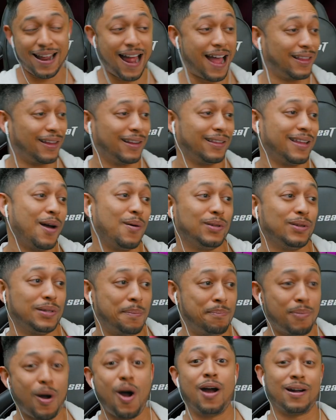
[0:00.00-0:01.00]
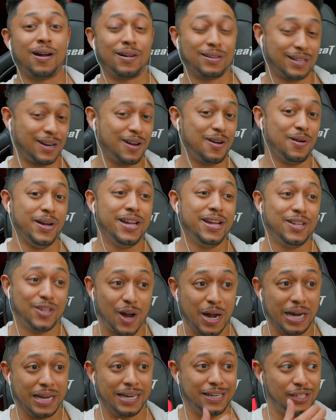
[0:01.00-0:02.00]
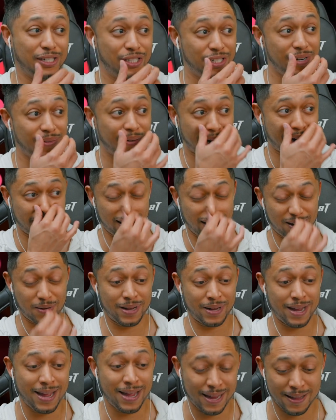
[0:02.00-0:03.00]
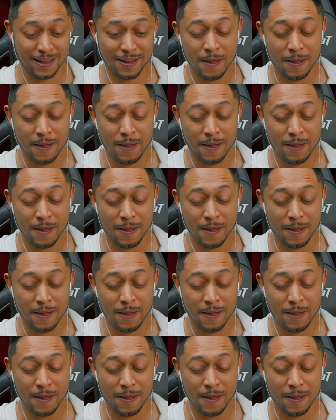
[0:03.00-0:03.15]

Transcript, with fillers: I thought that was a bar. I was like, "Oh, he talking his shit right now." Okay,